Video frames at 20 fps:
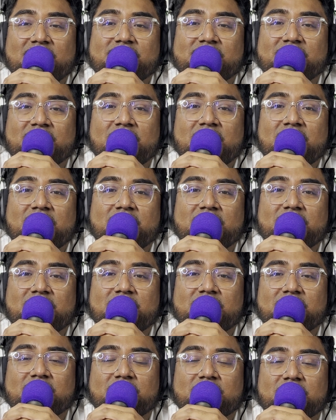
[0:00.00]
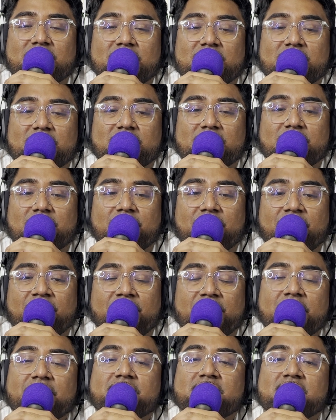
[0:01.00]
than
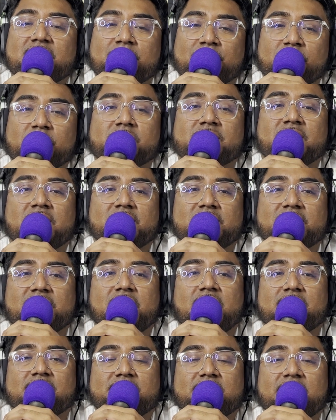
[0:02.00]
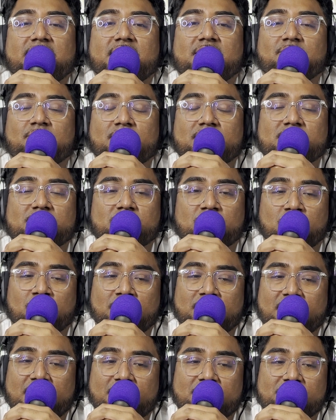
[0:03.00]
15% chance that he wins
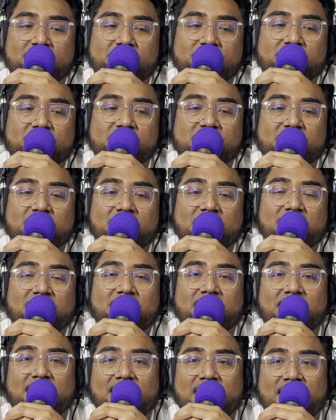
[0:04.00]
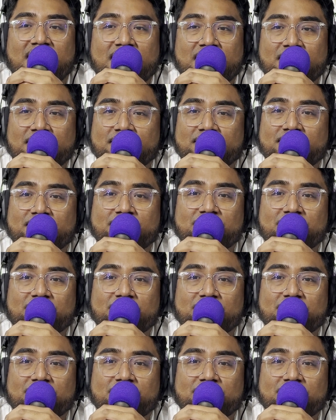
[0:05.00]
Roland Garros. And